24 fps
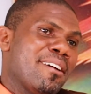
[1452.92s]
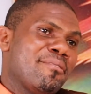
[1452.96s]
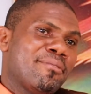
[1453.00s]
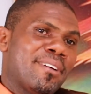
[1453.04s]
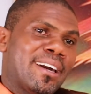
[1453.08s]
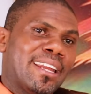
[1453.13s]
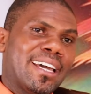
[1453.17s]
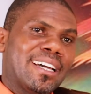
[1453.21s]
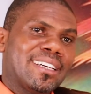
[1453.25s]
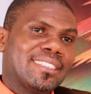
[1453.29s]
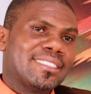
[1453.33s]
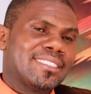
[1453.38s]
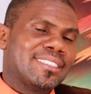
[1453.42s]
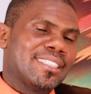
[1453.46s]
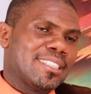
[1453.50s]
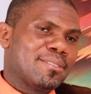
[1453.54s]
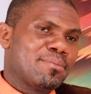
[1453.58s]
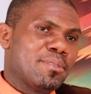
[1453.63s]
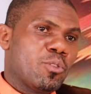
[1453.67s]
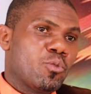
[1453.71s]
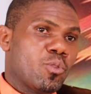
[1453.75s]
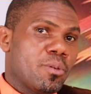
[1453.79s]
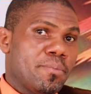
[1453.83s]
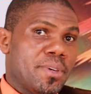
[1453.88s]
final
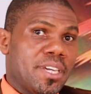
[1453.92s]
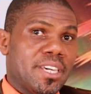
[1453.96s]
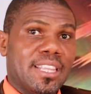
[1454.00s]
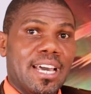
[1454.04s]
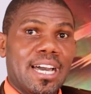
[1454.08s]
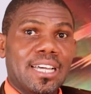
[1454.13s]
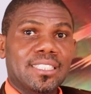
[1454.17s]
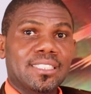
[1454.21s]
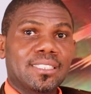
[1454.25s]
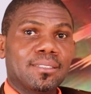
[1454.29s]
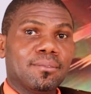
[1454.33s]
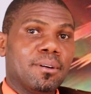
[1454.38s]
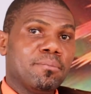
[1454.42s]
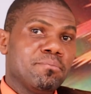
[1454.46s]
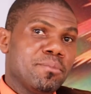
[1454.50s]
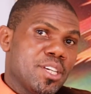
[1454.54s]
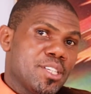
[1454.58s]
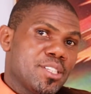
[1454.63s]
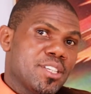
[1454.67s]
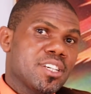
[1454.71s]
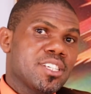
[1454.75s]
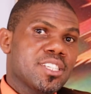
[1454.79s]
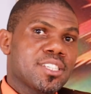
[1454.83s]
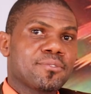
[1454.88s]
statement would be that
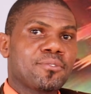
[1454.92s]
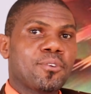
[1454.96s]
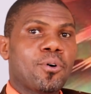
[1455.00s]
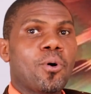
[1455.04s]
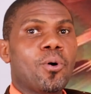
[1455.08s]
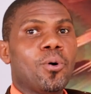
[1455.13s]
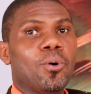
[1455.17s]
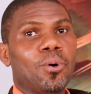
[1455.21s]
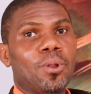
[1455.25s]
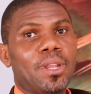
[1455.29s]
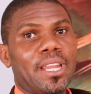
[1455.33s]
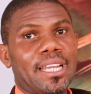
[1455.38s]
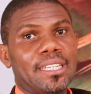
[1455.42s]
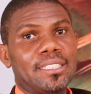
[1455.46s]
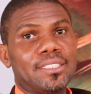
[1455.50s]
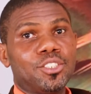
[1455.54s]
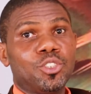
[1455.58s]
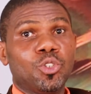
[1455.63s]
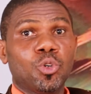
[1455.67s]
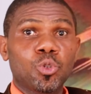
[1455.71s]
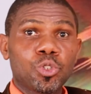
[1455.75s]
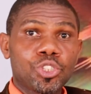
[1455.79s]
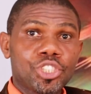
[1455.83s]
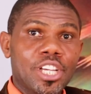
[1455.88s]
music is for all,
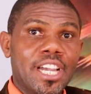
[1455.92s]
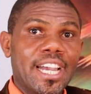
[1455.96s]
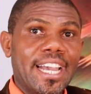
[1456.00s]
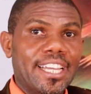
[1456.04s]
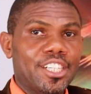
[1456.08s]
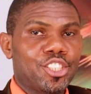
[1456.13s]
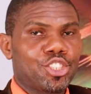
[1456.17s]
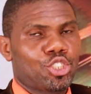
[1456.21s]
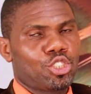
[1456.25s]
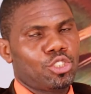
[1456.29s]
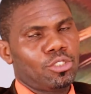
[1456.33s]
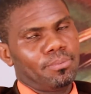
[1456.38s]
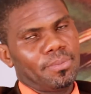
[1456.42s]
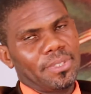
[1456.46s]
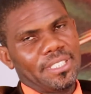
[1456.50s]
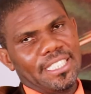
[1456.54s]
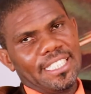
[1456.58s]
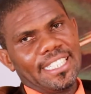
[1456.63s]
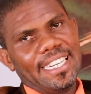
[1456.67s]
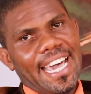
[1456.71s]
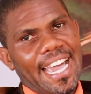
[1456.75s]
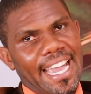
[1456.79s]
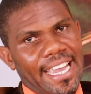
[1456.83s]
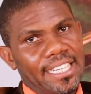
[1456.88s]
and no child should be
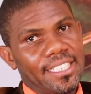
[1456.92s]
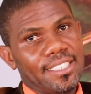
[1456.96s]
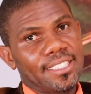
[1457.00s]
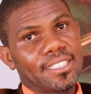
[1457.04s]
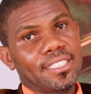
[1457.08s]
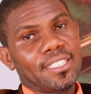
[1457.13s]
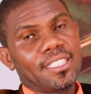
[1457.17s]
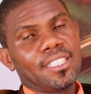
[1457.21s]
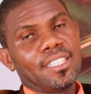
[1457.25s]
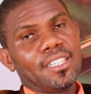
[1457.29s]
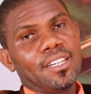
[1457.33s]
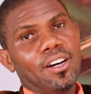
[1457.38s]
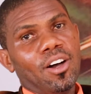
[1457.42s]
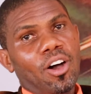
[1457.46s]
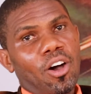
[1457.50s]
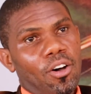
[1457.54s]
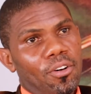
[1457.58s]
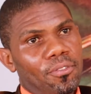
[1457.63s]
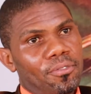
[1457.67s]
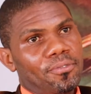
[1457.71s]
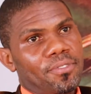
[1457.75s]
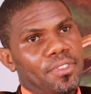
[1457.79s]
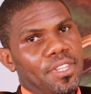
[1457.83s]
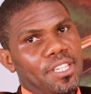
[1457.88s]
denied
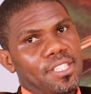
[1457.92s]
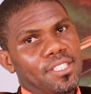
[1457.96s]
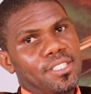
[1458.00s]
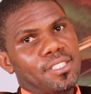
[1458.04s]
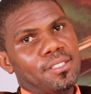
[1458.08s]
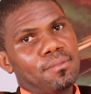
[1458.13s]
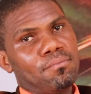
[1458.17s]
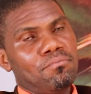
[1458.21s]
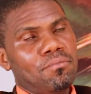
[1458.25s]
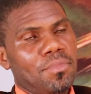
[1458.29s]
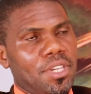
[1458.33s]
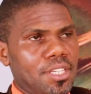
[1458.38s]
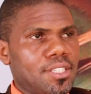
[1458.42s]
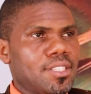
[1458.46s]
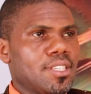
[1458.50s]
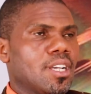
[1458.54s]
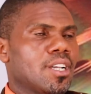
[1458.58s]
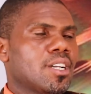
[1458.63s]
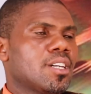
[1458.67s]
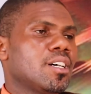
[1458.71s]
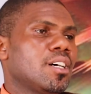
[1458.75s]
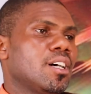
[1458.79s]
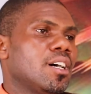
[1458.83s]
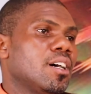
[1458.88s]
of this
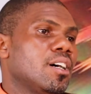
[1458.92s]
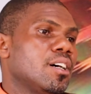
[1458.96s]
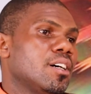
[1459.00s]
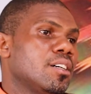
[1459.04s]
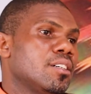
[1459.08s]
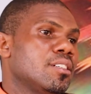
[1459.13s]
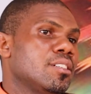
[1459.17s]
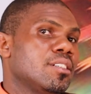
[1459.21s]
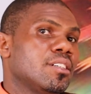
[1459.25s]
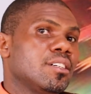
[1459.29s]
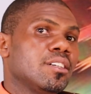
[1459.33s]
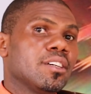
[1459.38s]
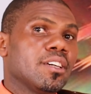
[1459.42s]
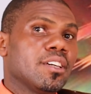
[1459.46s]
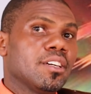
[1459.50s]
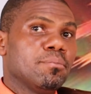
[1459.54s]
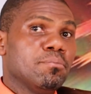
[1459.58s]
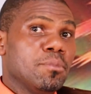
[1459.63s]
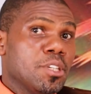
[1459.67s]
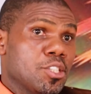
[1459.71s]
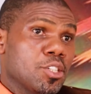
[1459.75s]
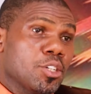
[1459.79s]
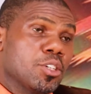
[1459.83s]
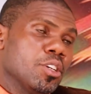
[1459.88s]

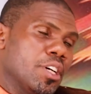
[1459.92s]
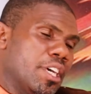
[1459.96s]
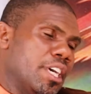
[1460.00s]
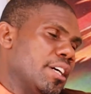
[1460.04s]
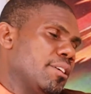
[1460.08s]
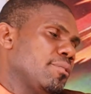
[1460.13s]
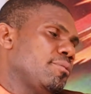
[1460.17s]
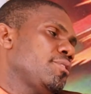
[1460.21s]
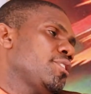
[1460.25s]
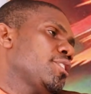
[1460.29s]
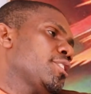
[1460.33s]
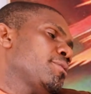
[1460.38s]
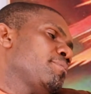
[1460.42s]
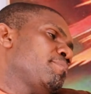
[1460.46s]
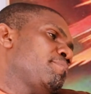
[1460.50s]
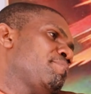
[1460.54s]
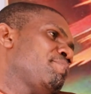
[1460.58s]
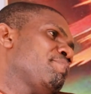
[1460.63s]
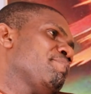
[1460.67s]
musical gift.